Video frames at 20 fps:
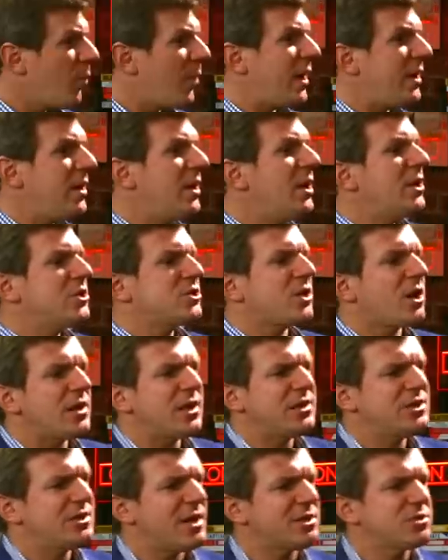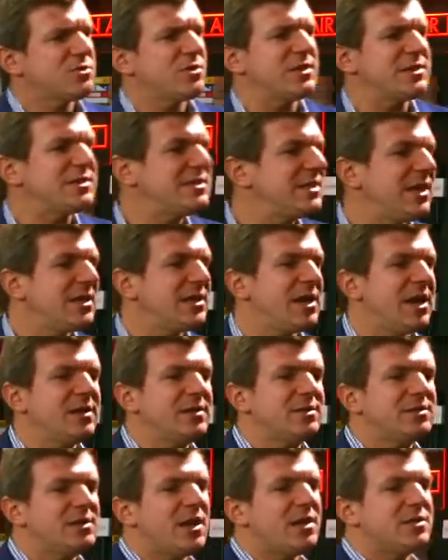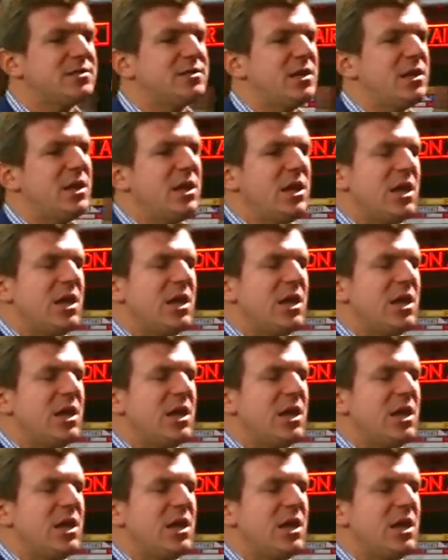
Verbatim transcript: when Charlie Chester at CNN says that